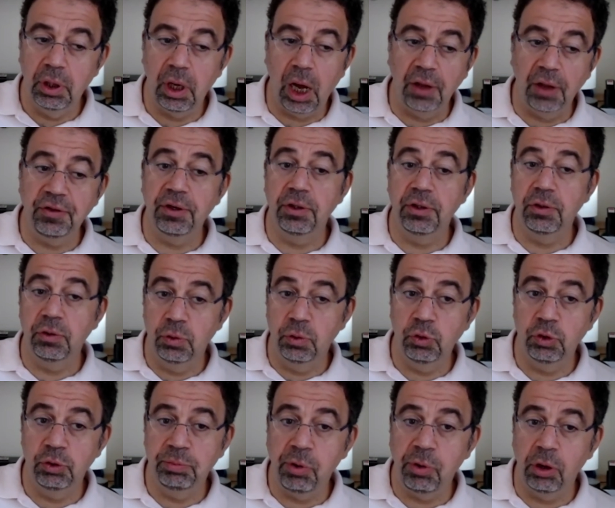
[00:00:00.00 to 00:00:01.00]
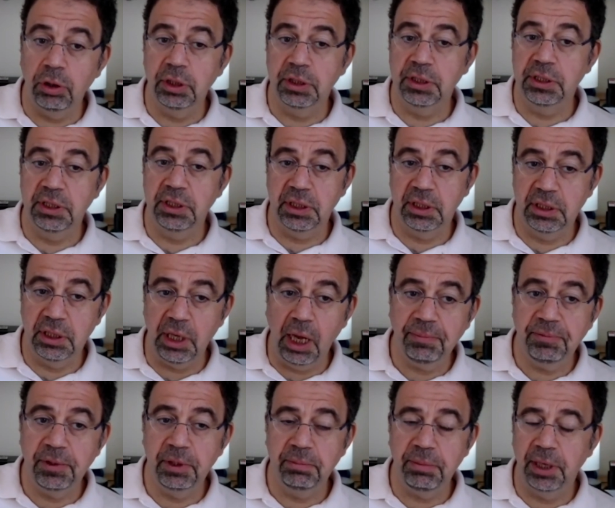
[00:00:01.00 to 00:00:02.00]
other good policies
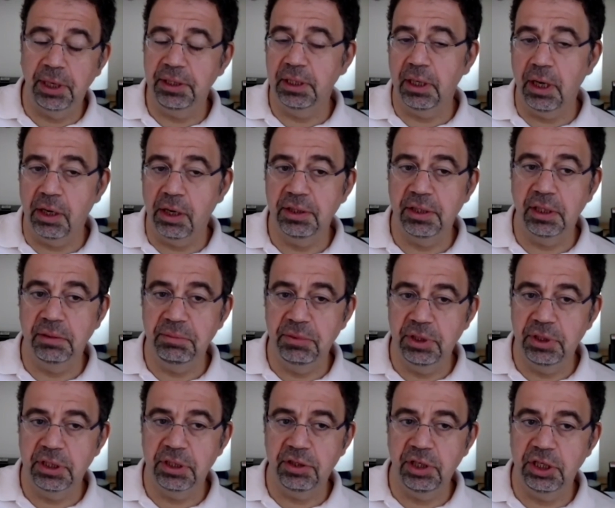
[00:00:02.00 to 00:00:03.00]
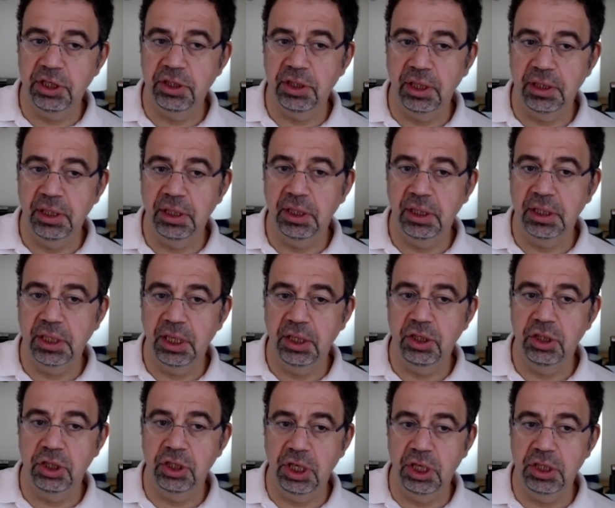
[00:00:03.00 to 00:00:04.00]
adopted by the current administration, I think it
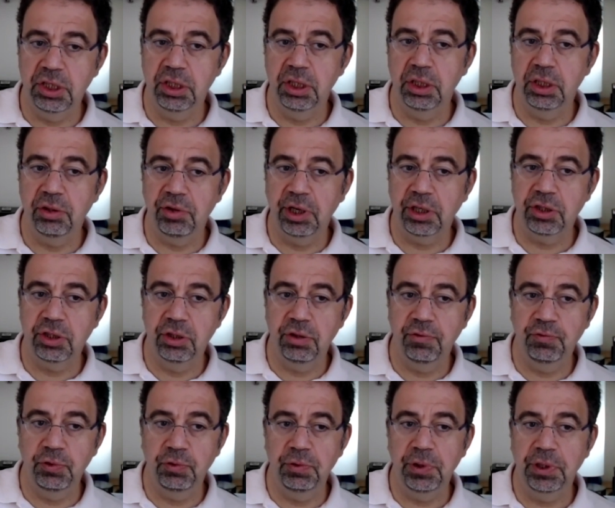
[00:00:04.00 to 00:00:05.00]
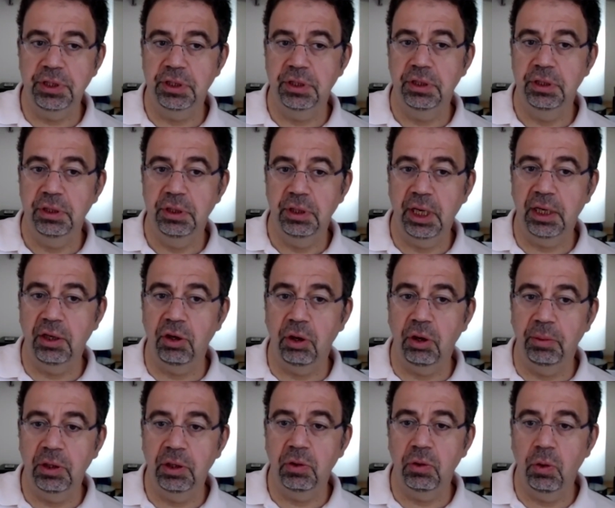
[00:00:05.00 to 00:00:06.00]
can change the direction of US
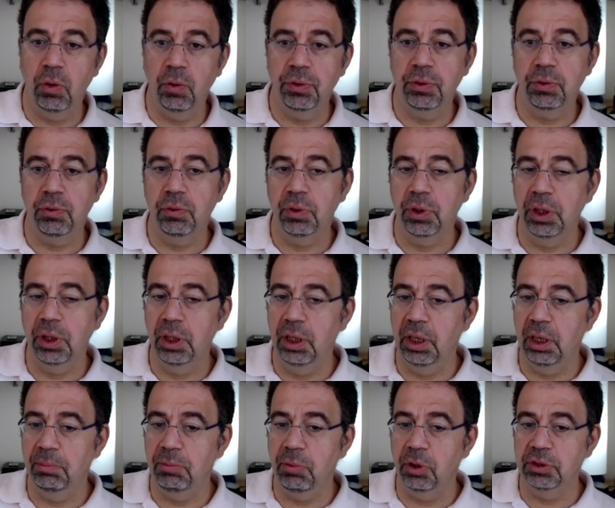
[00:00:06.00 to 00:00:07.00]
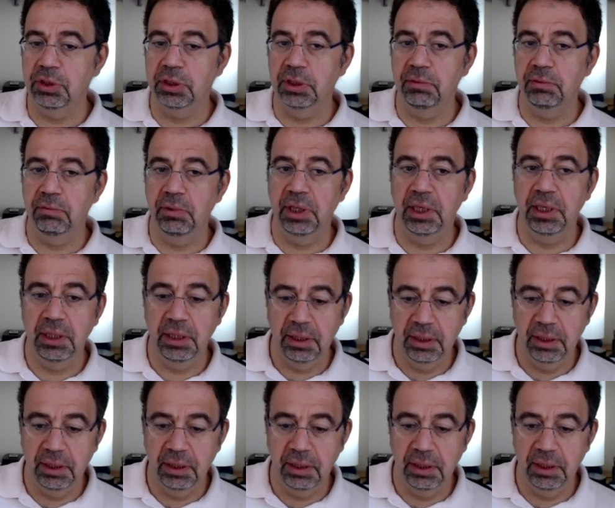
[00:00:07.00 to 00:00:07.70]
economic growth in a positive way.